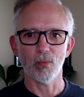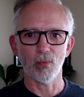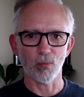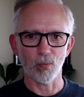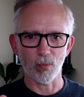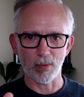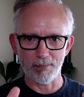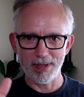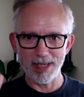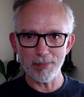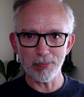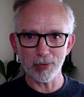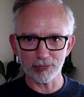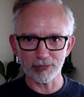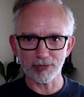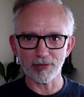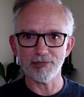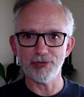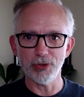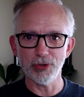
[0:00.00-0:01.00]
When people are
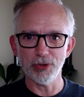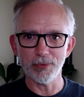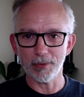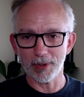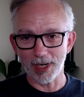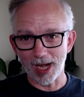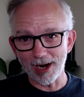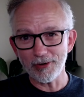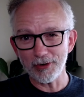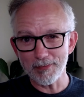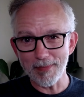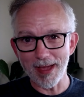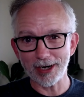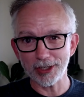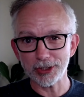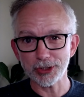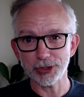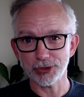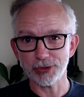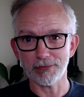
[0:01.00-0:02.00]
reviewing, when hiring
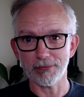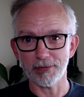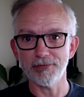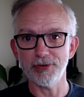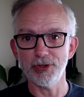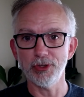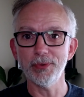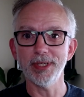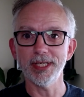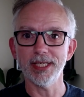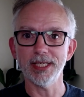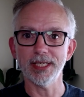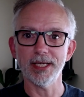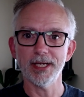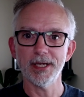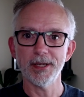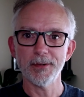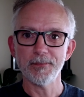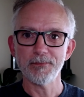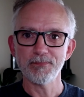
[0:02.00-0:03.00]
managers are
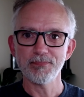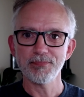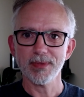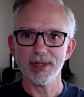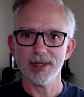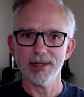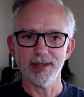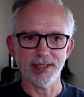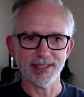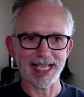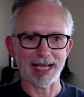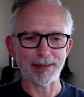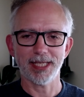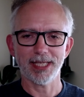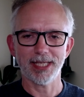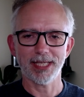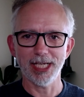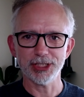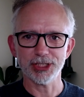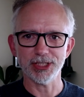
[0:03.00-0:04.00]
reviewing these
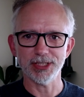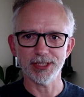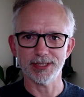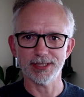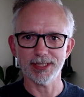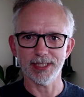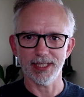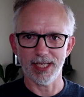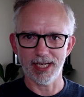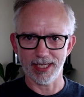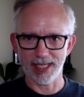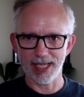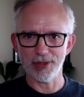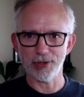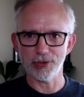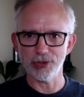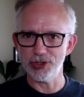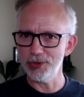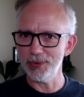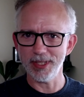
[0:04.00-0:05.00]
applications, and again,
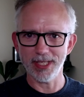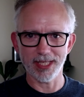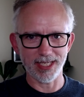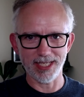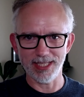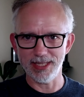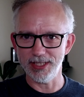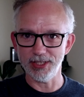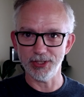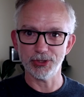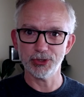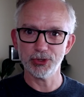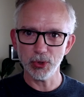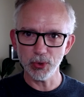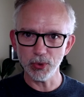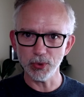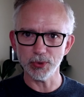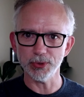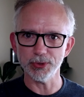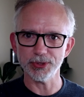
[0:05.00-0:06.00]
they're doing it in these
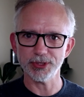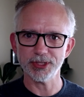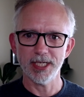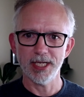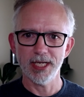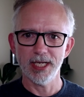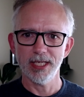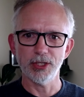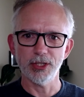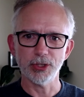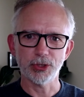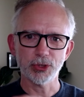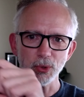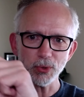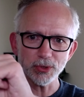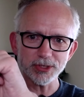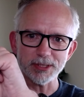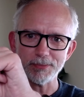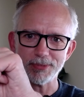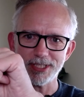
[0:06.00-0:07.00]
tools, the
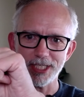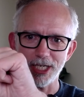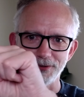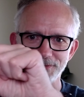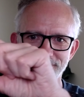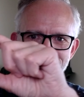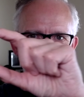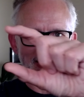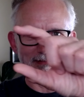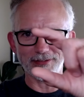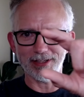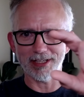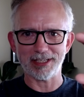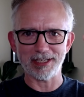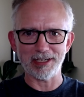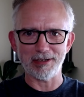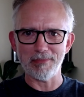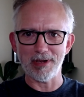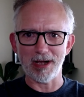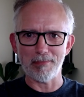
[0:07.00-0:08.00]
tools themselves have like
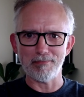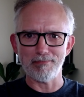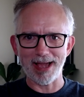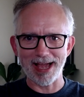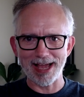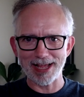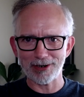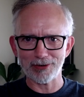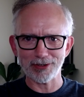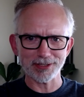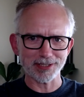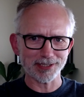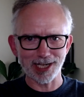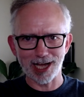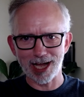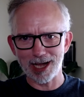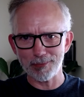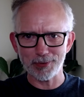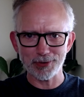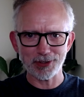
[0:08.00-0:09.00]
a banner at the
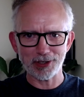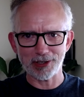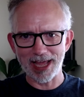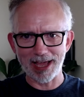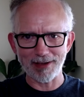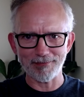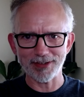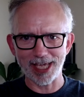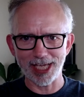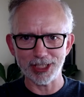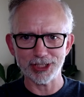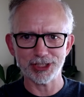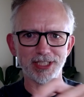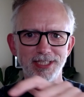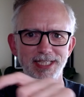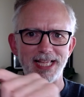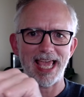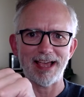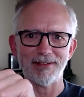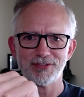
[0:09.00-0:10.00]
top with their
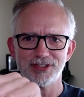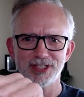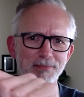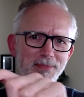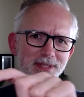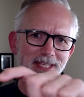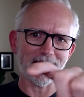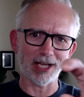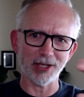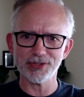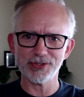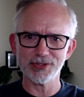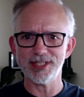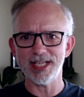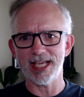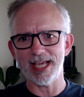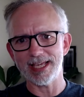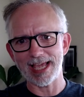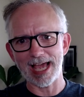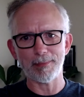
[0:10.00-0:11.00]
navigation. They have something else
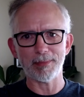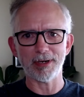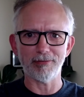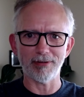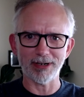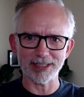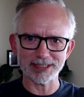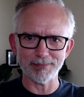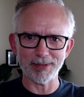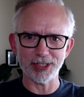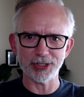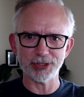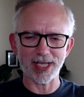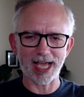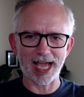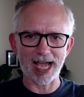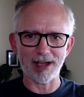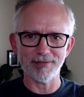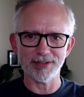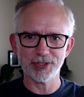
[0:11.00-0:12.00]
saying how many resumes you have.